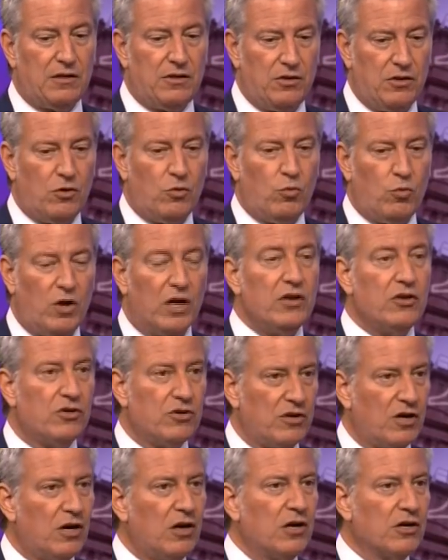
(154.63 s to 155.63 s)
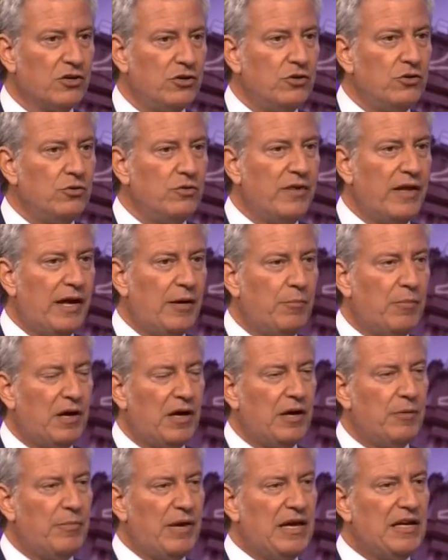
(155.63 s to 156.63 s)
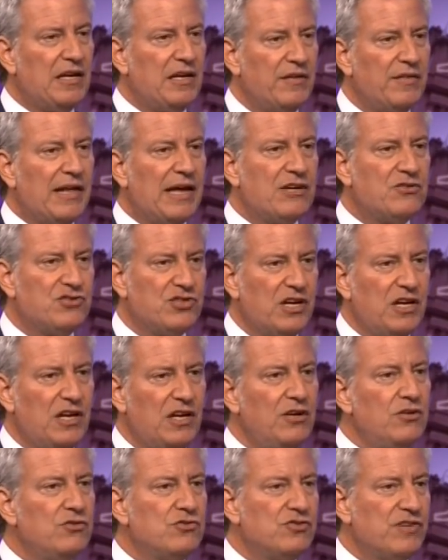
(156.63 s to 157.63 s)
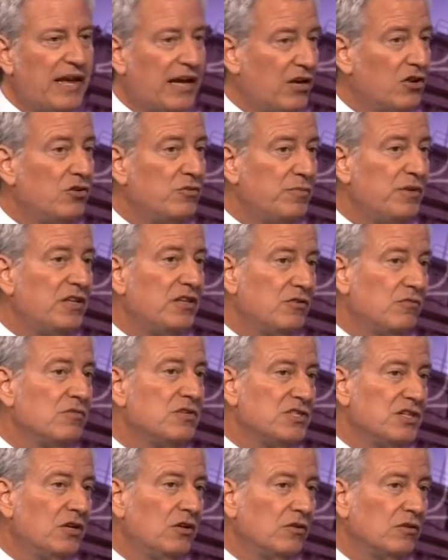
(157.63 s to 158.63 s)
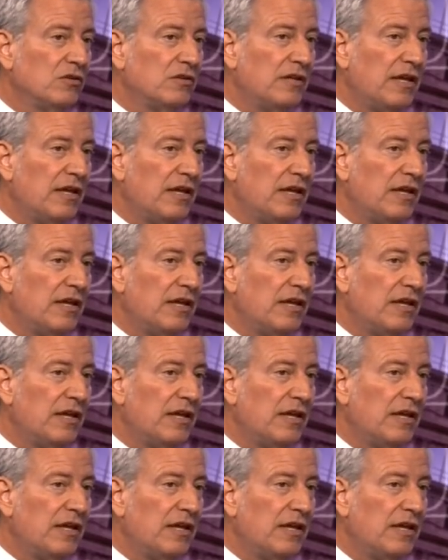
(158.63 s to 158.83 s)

One could argue that by making that change, that could be the result.